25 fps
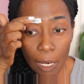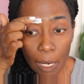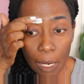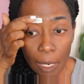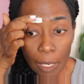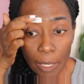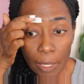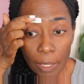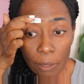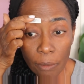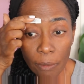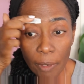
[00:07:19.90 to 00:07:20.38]
Are
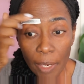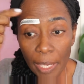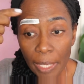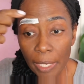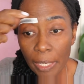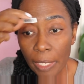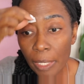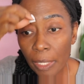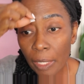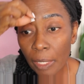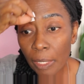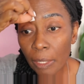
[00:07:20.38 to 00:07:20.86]
you
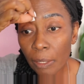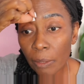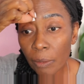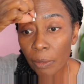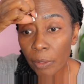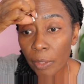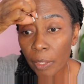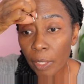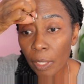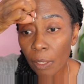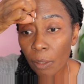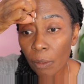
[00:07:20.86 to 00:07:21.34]
ready? Here we
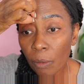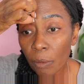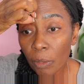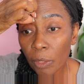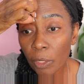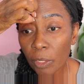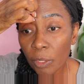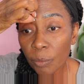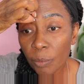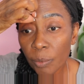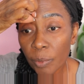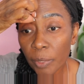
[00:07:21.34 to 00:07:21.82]
go.
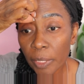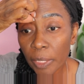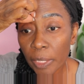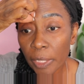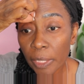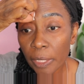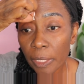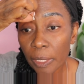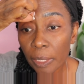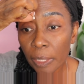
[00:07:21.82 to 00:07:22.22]
Let's peel it.